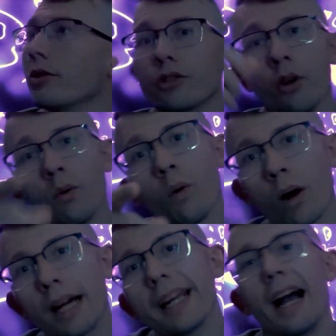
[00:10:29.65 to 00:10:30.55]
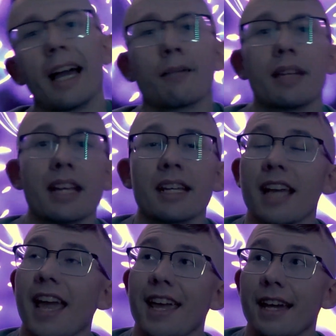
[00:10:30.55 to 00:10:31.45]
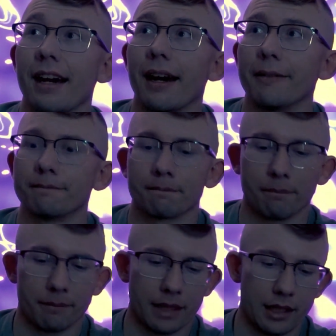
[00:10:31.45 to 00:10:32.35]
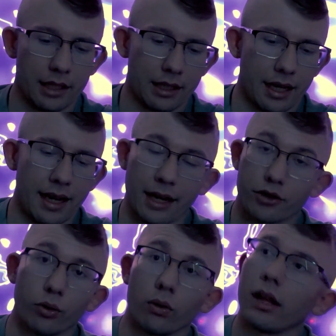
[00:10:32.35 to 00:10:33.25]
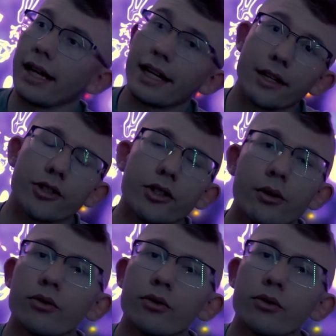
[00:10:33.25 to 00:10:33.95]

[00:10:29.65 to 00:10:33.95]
Don't worry, I am getting an actual light here soon,